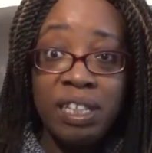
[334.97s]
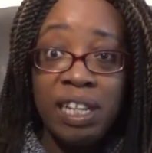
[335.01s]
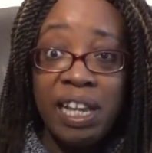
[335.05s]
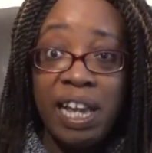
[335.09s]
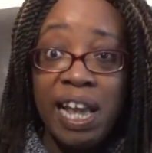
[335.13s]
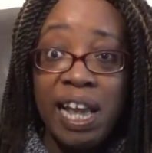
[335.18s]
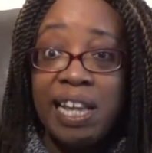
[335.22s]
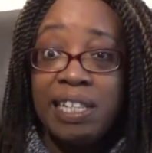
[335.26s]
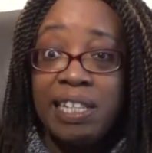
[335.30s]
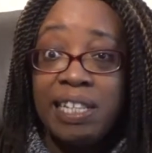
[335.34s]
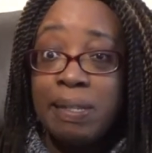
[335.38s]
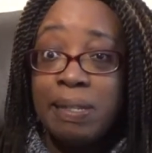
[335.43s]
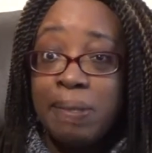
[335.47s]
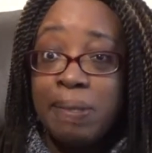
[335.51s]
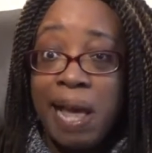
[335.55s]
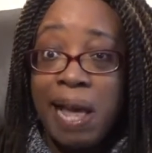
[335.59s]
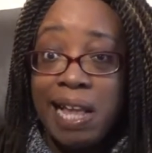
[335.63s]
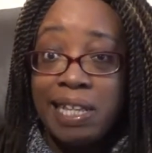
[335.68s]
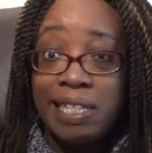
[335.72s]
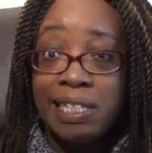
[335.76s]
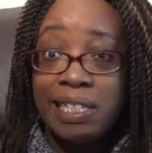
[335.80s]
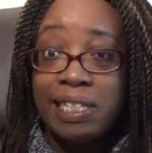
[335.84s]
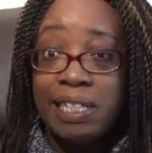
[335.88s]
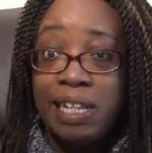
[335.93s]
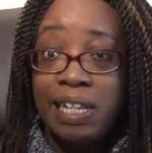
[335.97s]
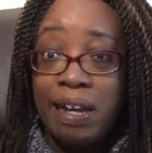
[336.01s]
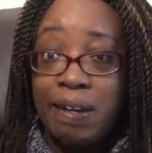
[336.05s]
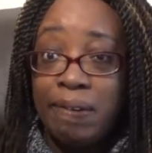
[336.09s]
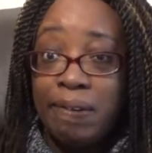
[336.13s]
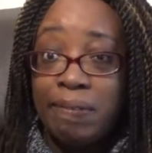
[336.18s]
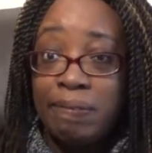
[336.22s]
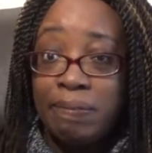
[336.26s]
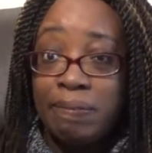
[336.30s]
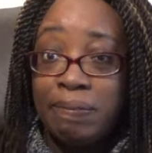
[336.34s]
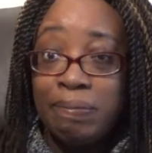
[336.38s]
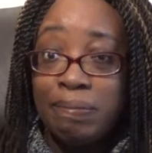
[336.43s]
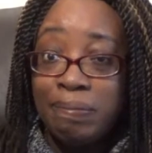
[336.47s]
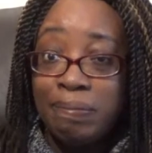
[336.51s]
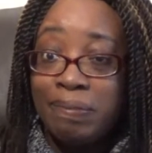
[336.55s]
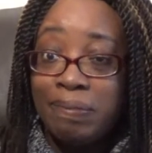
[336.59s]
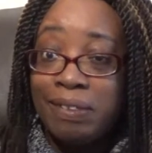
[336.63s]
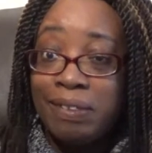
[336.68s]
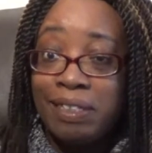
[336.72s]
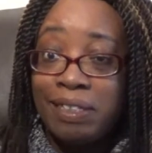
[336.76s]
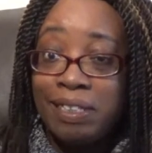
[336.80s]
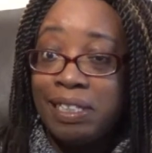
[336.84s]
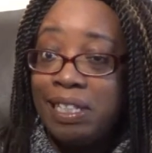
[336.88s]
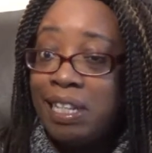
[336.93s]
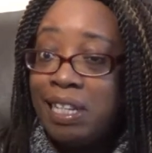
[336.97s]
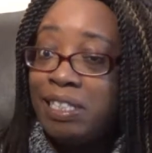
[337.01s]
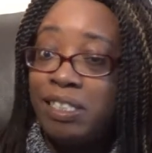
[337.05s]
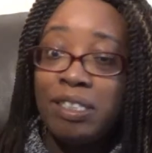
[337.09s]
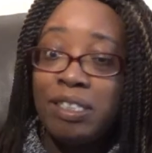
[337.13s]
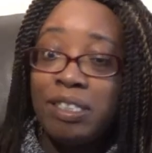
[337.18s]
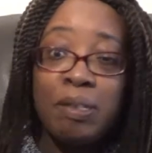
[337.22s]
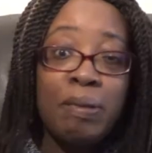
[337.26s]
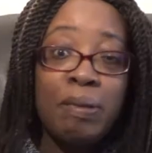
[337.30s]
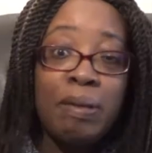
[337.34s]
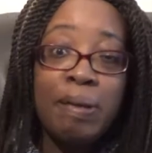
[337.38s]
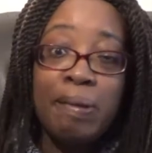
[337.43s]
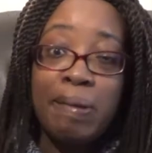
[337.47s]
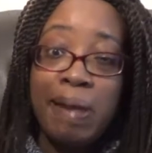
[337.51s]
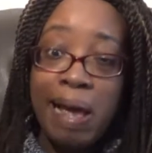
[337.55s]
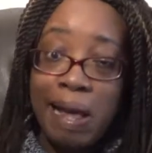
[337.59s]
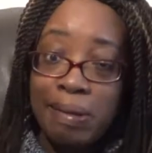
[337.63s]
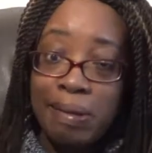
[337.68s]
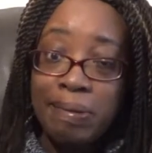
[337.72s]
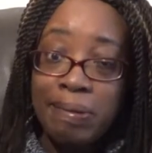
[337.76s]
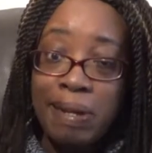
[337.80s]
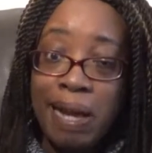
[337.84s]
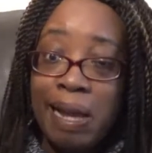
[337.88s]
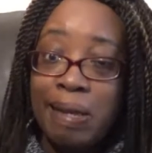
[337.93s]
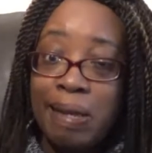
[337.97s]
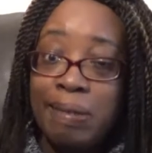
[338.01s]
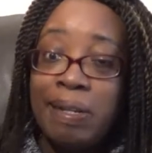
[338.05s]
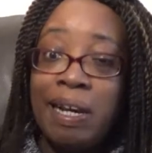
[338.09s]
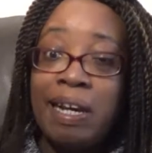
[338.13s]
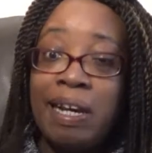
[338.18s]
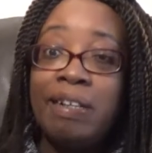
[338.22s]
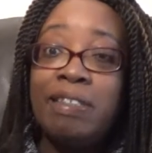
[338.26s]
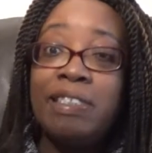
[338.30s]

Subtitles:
It's the pattern stuff, so let's just call it pattern paper.